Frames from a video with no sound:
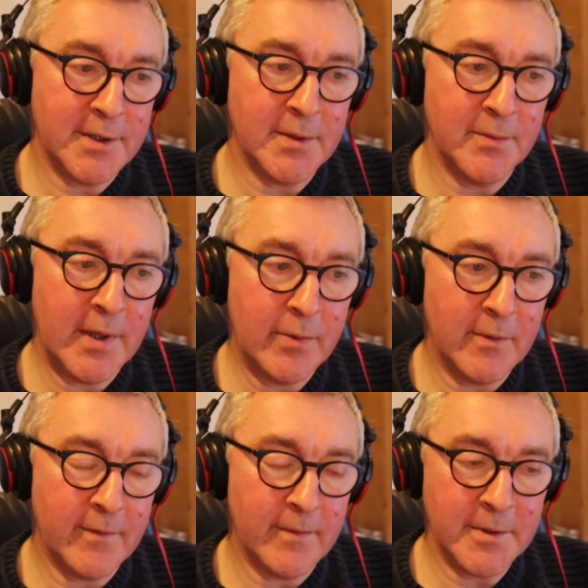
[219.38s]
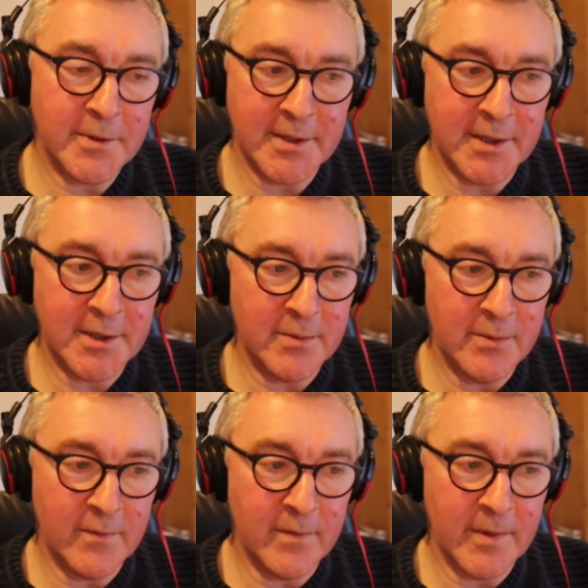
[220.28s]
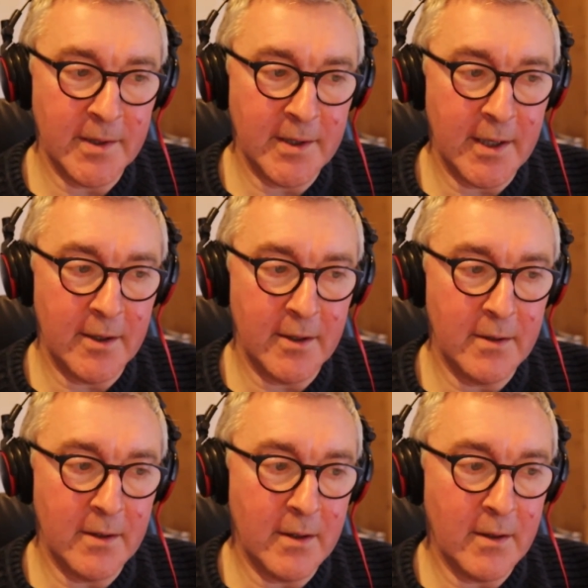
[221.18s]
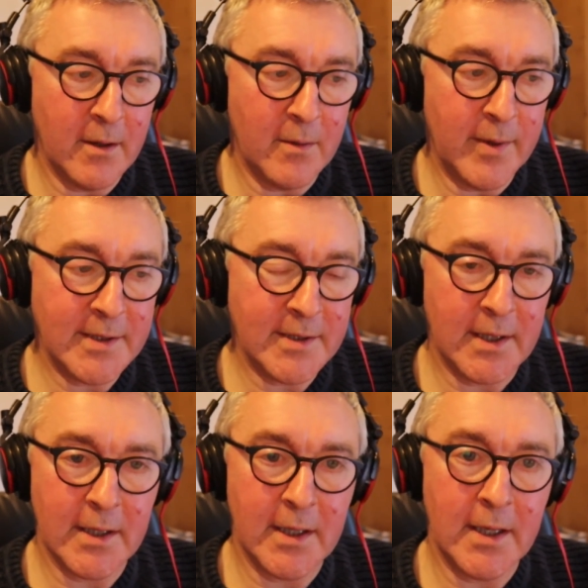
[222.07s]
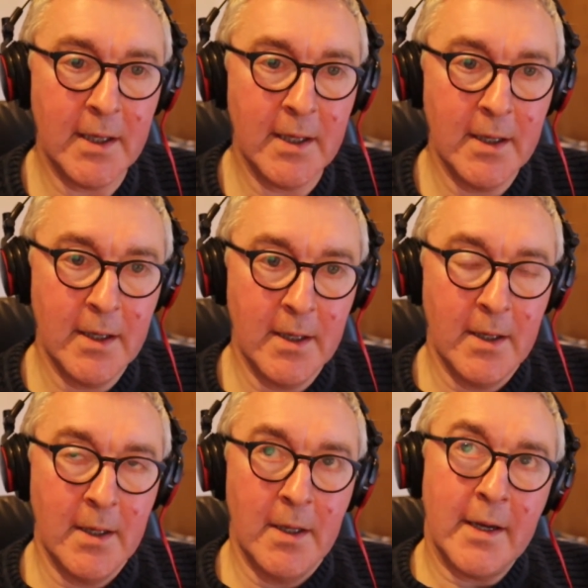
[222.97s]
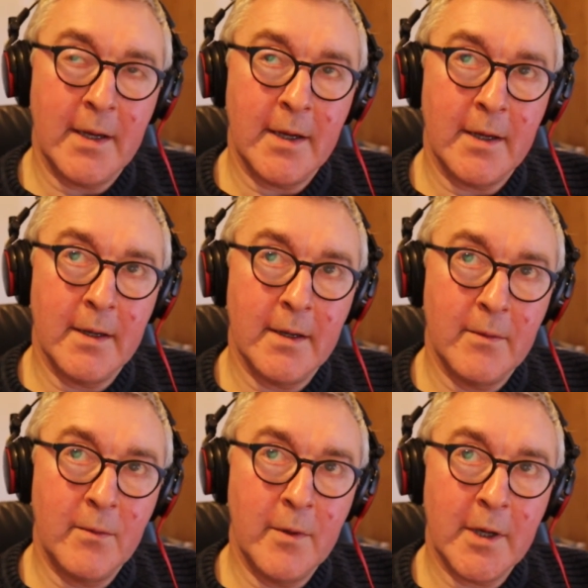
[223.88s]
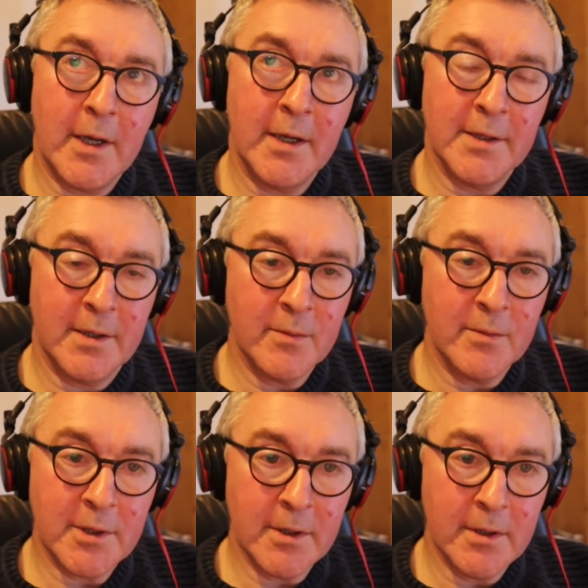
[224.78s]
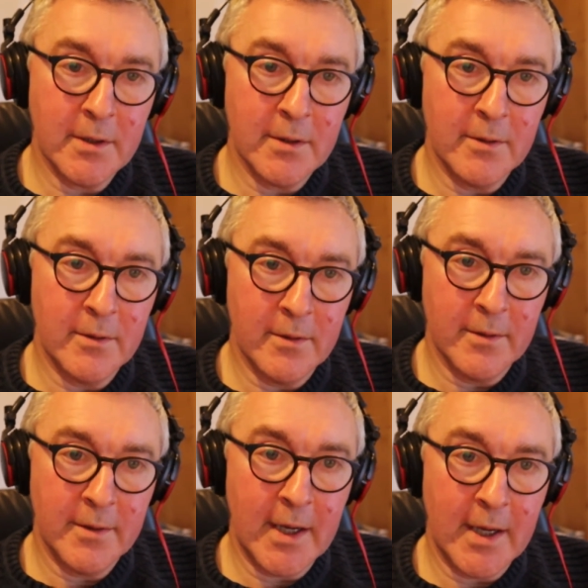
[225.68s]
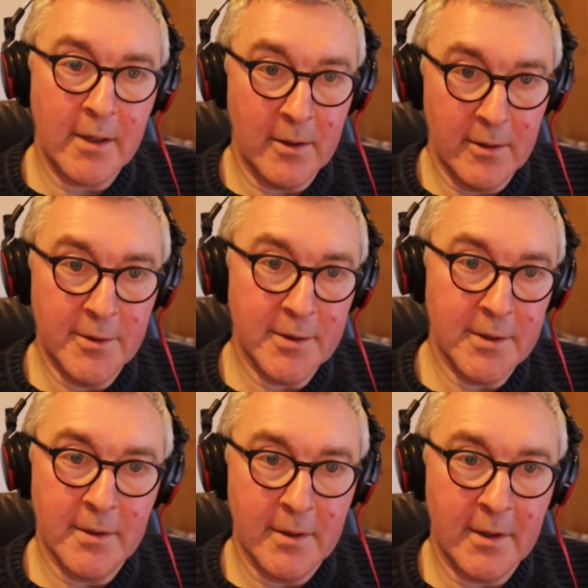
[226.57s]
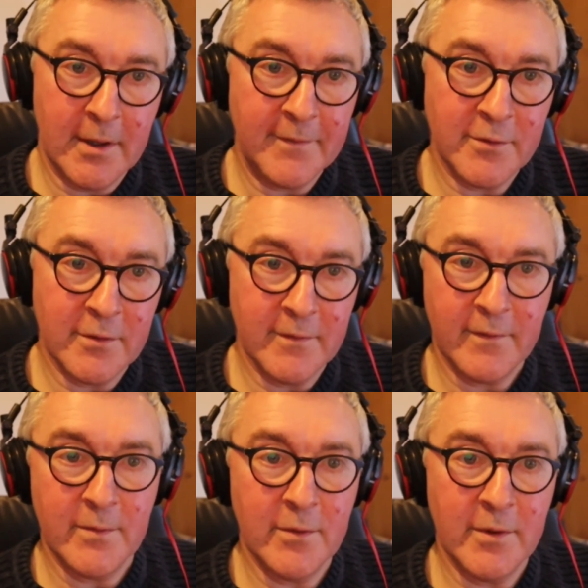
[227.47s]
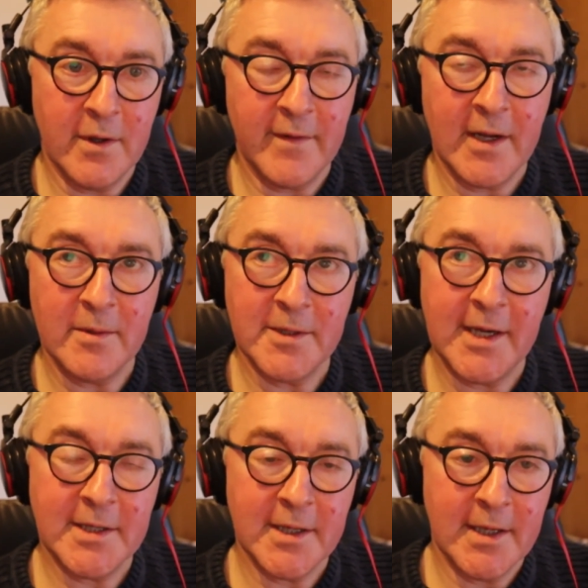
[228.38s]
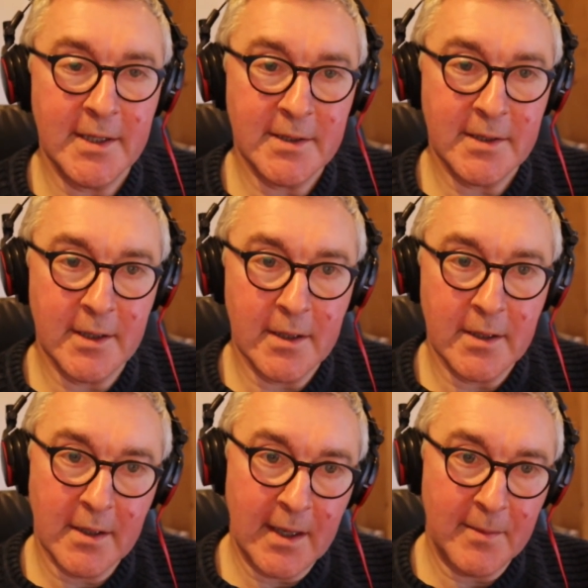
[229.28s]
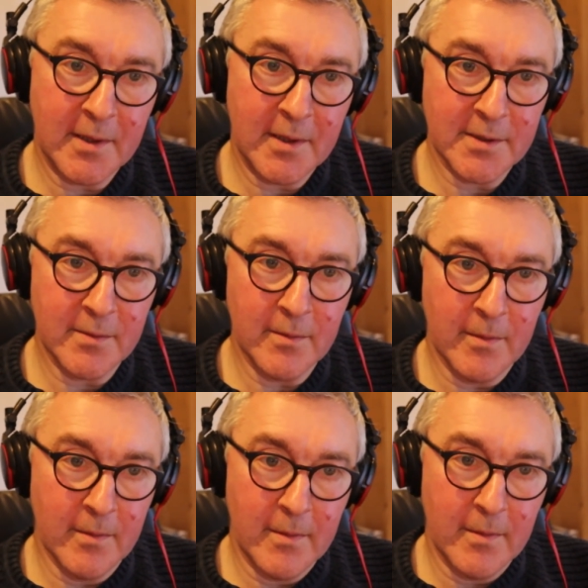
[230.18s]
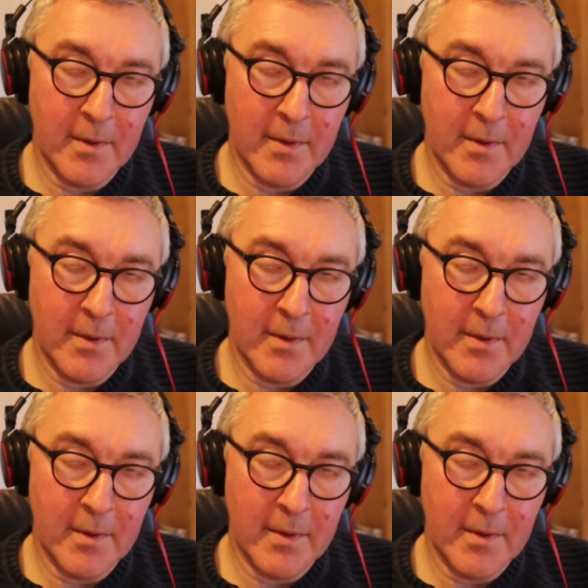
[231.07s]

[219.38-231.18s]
talking to some people from the transition movement the other day who, you know, who basically their working assumption or their conclusion that they've drawn from all the available data is that capitalism